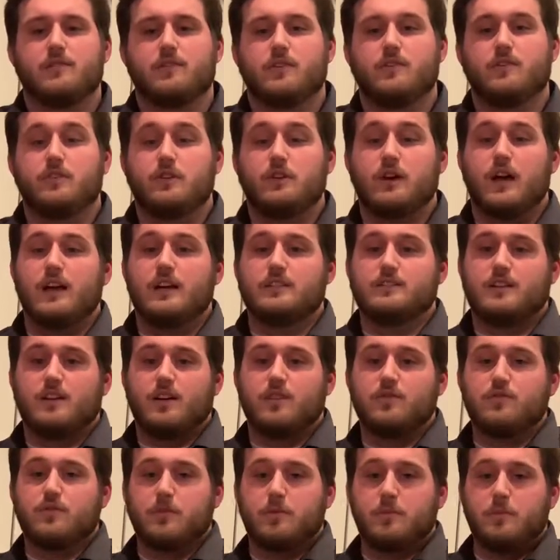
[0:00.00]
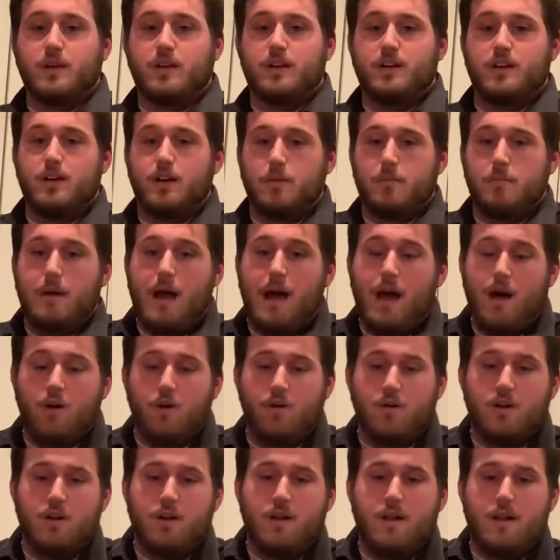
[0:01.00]
If you guys are unfamiliar
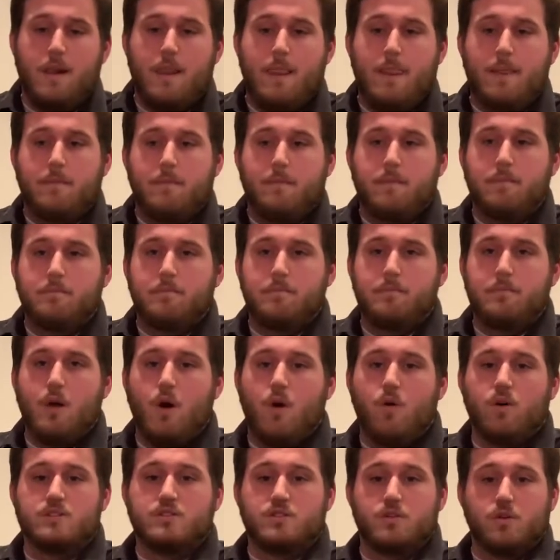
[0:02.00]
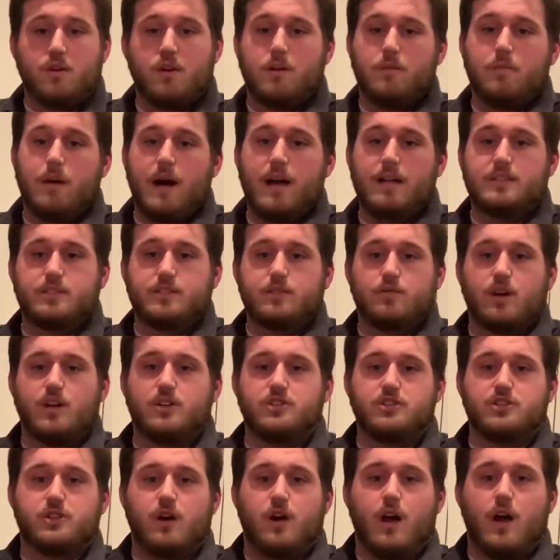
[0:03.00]
about going to a hibachi
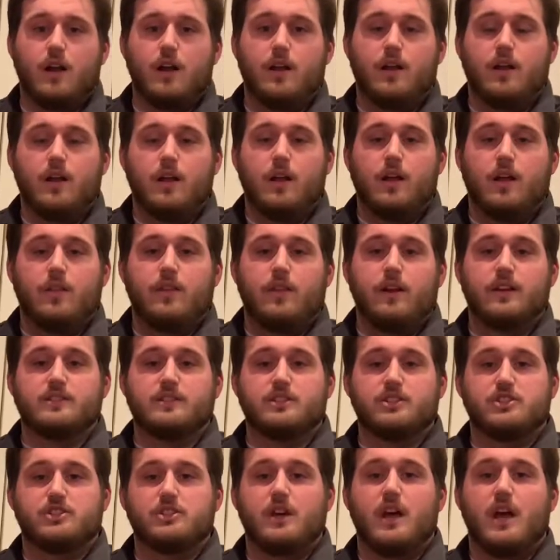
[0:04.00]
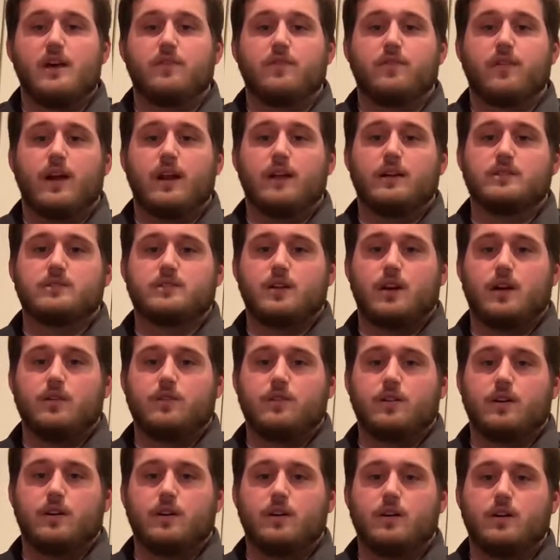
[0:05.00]
restaurant, there's a chef and a
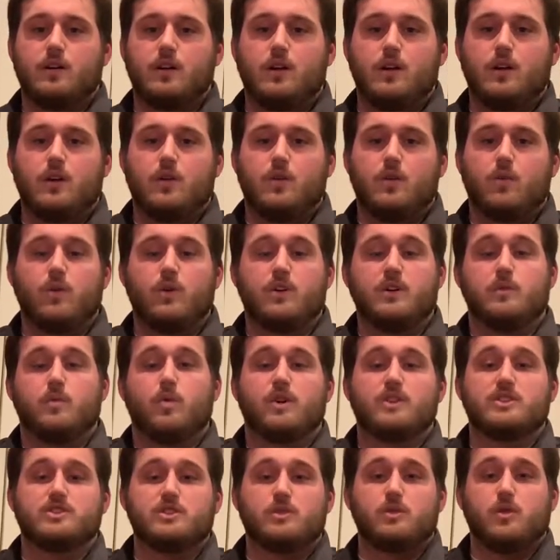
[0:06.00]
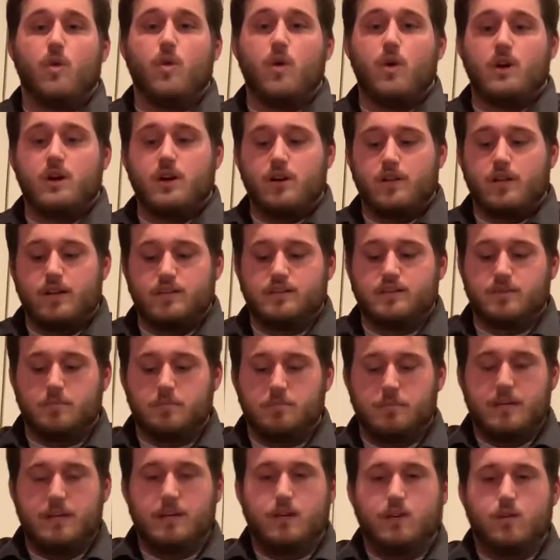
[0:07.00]
server. Once you order, there's a
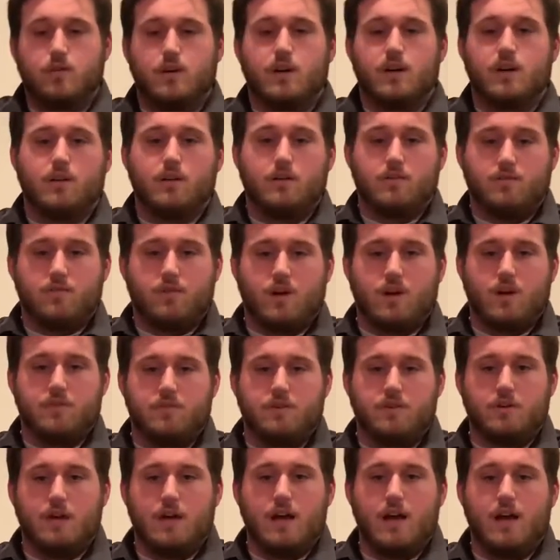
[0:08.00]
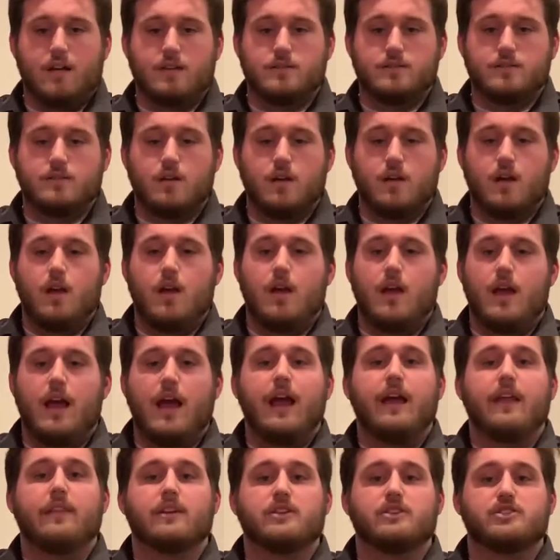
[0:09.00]
big grill in front of you guys,
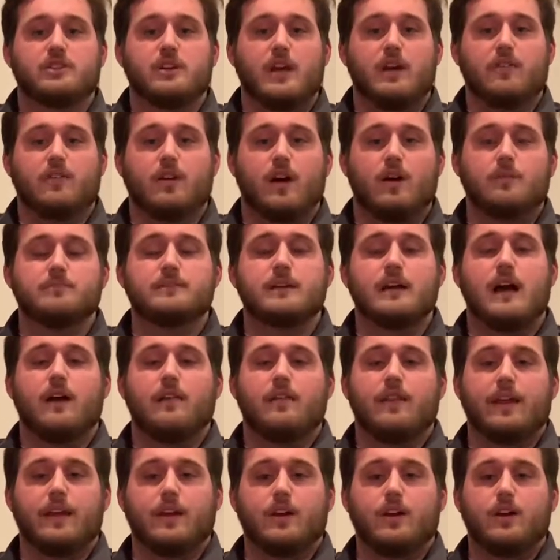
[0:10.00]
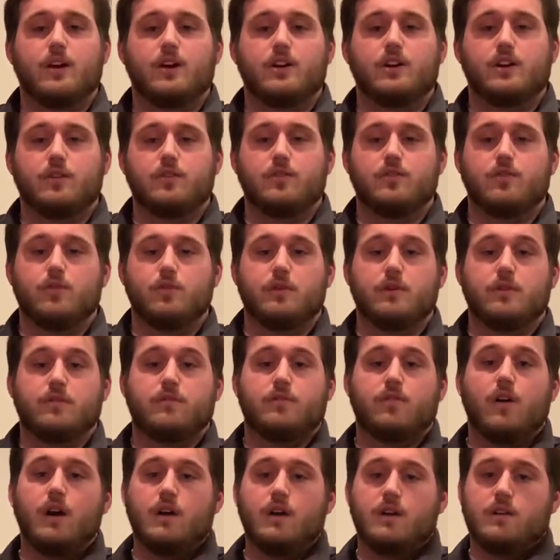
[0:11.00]
and the chef comes out and they cook your food in
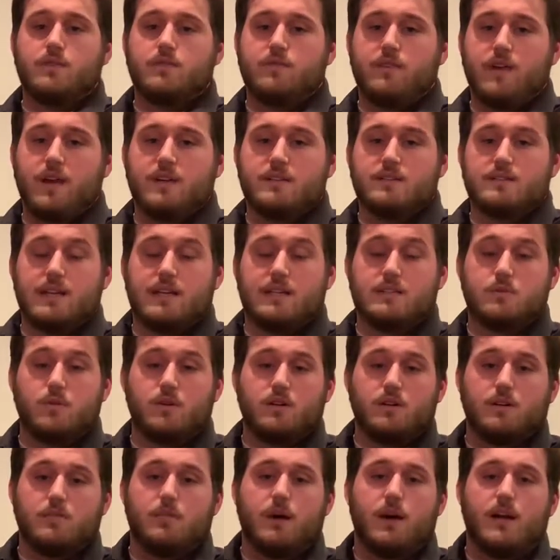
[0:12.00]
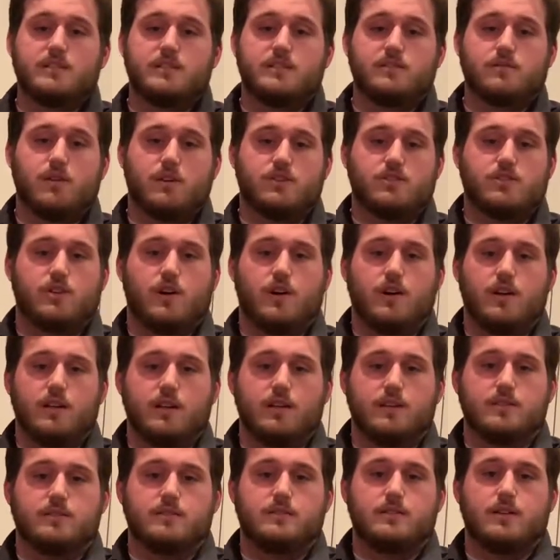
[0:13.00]
front of your face. That's what a hibachi restaurant
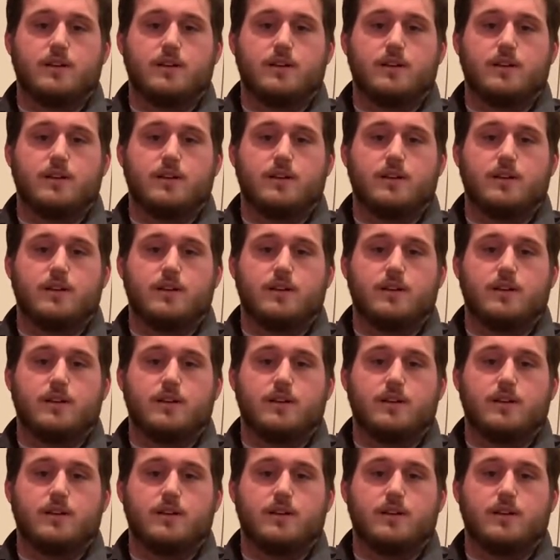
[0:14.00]
is.